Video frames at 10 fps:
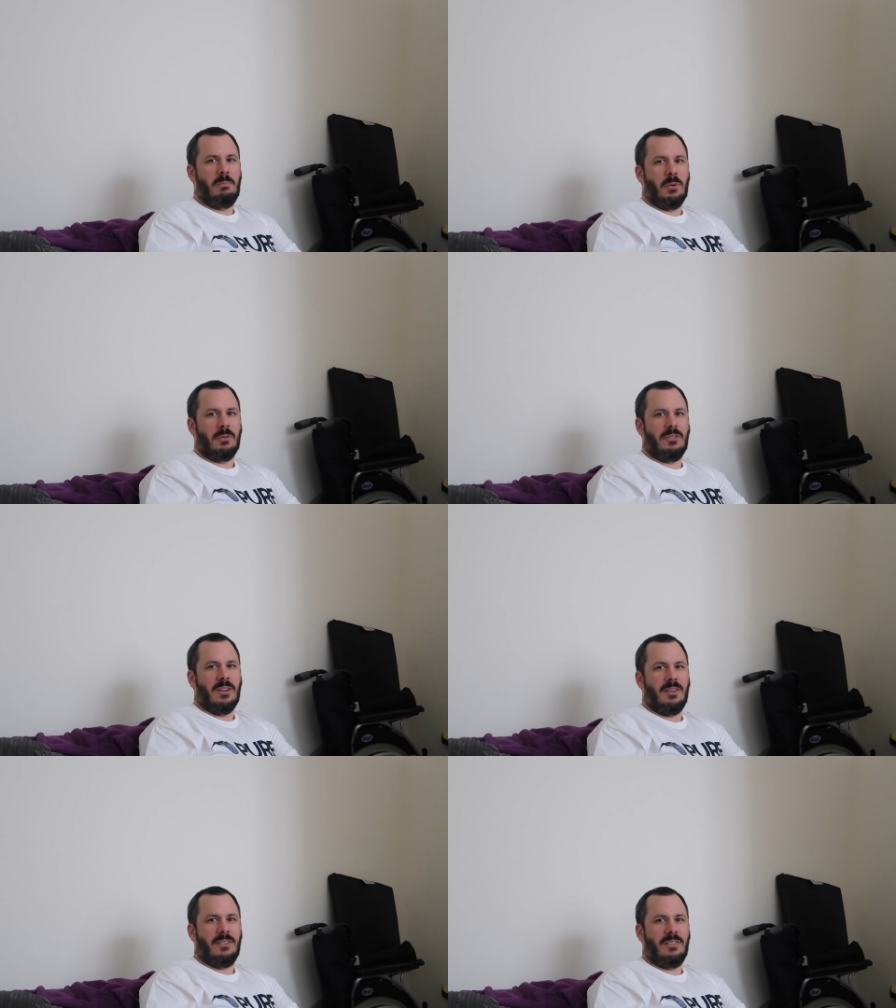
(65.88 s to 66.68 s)
Box
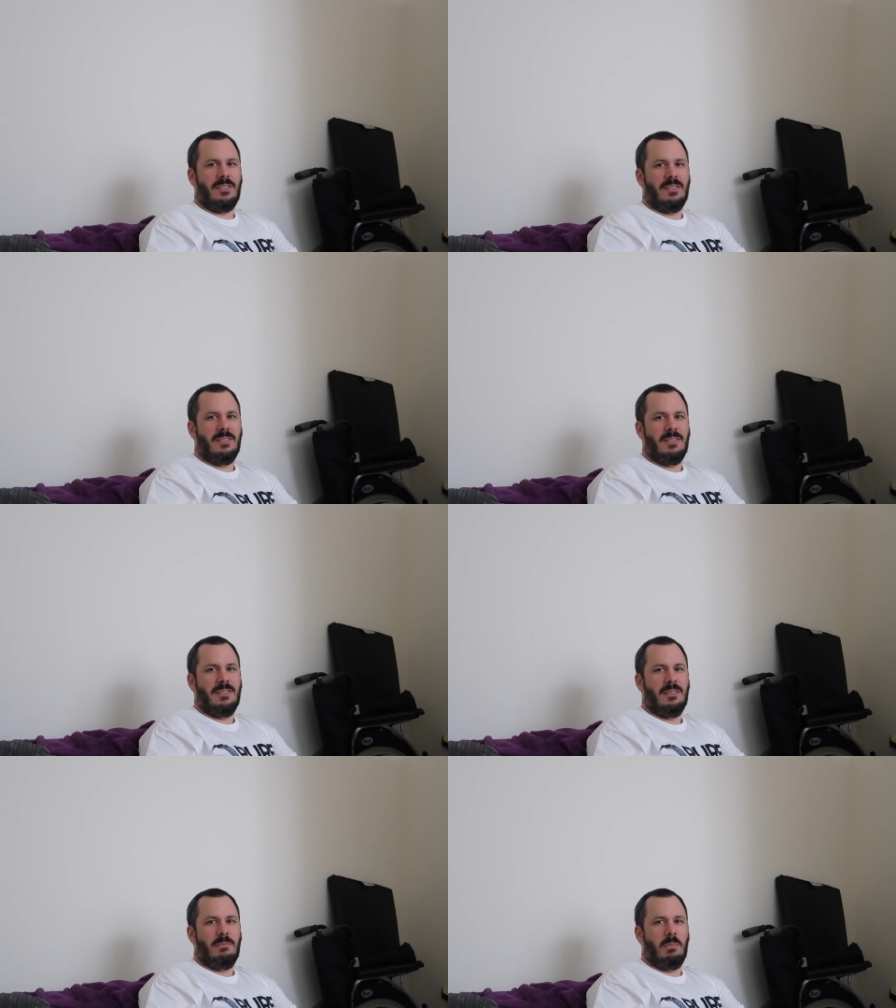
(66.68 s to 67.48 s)
sets,
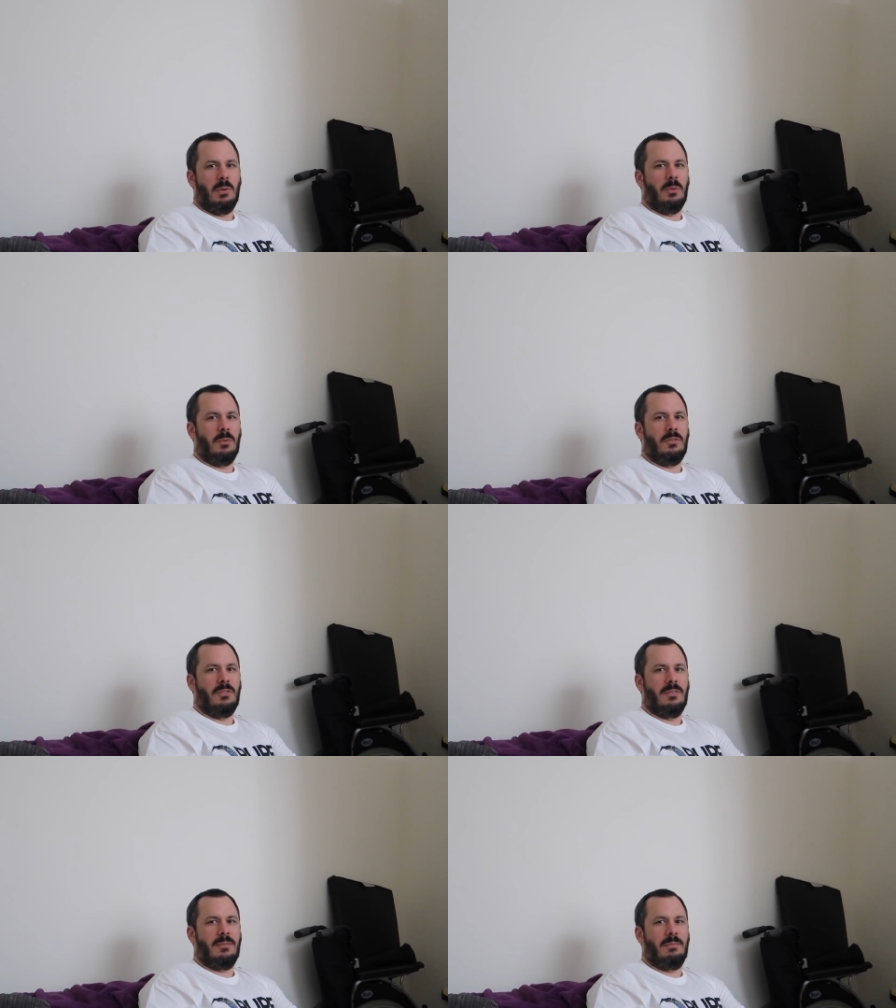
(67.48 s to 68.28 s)

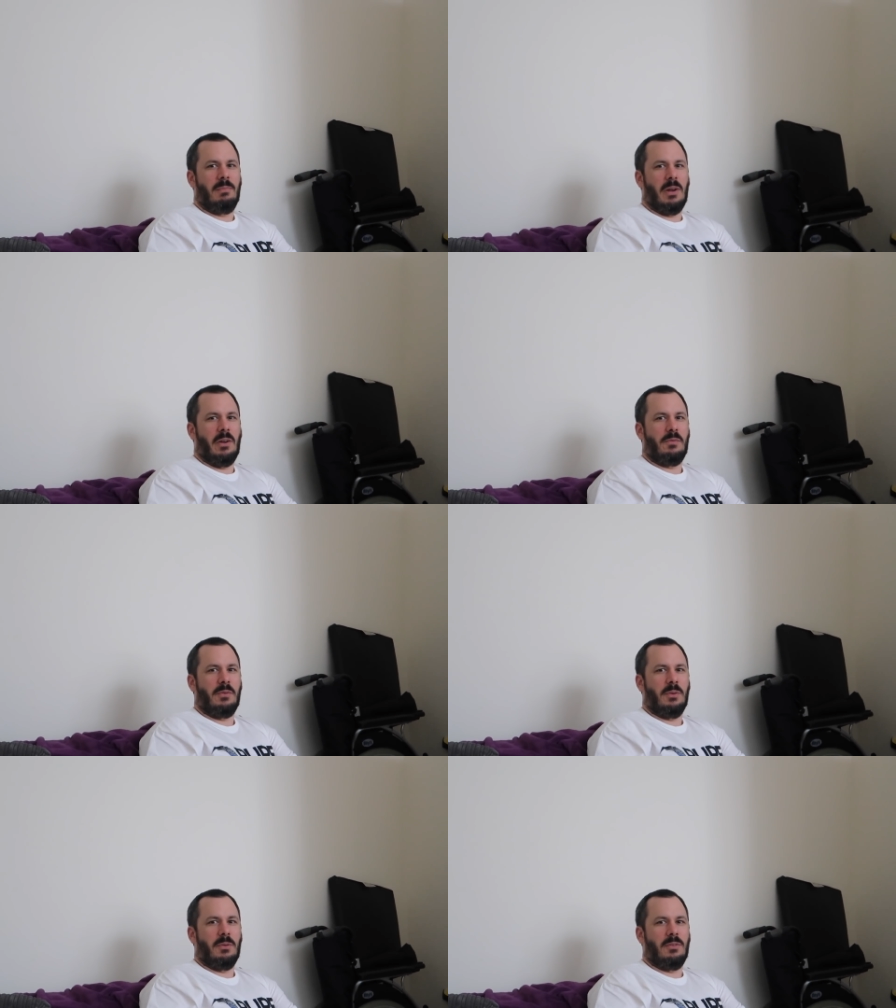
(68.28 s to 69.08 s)
booze, party
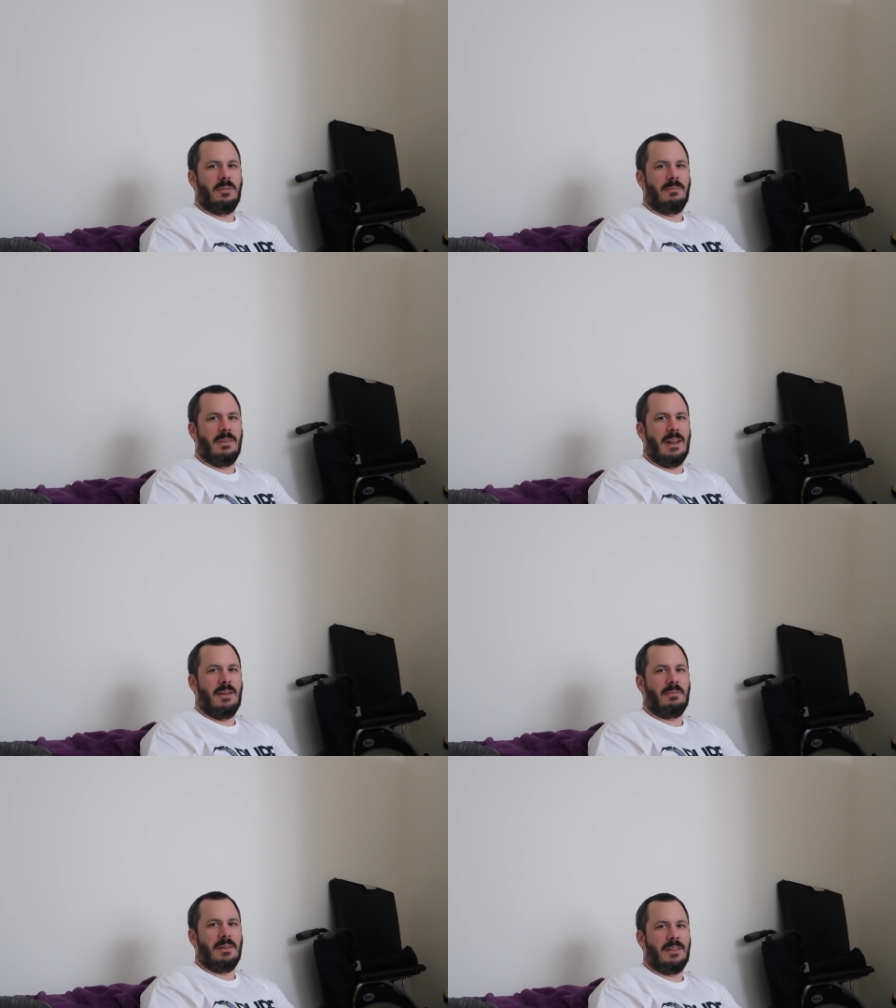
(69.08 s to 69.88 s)
Netflix.
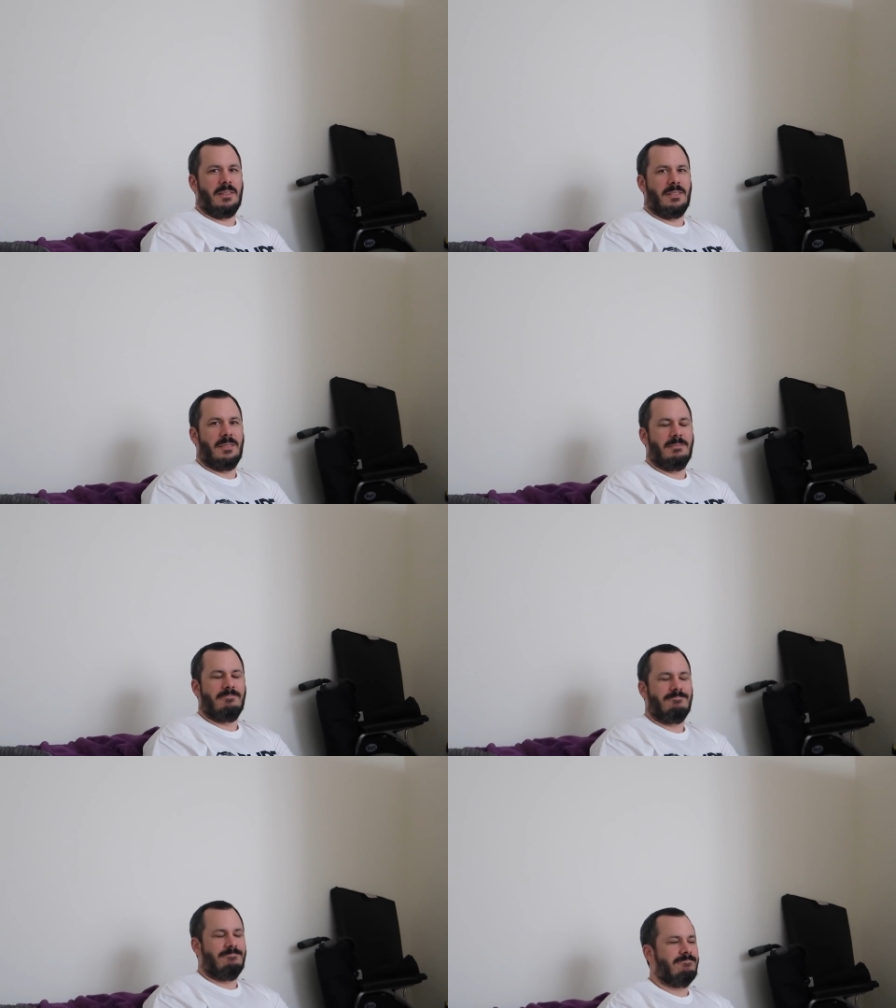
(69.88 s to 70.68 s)

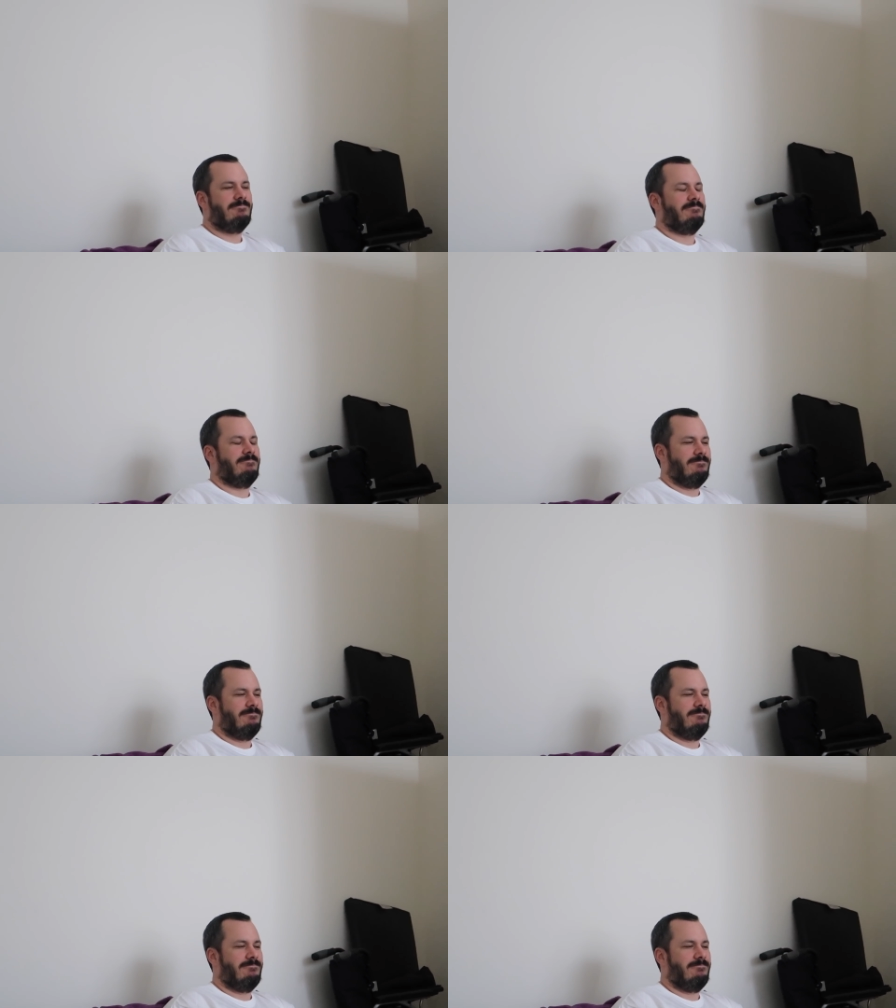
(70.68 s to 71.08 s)
Food, Netflix.